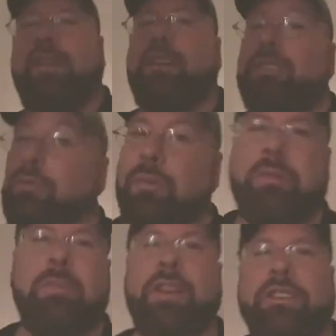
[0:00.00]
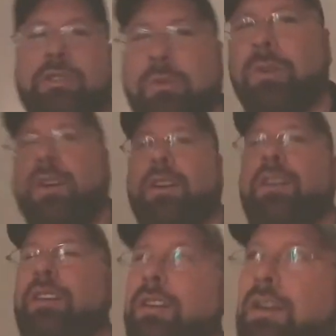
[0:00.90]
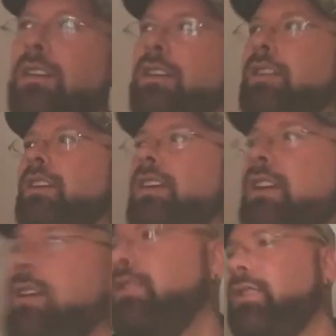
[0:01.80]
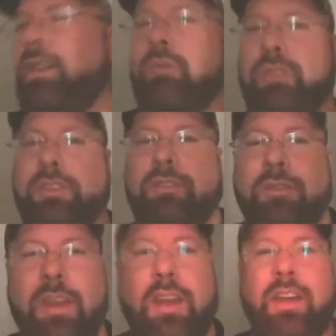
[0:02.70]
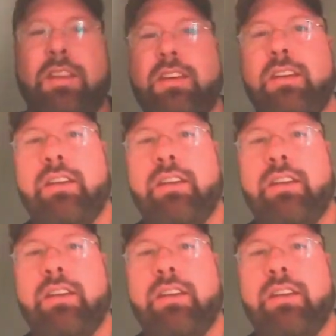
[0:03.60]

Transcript: So I just want to make sure. So I will do that.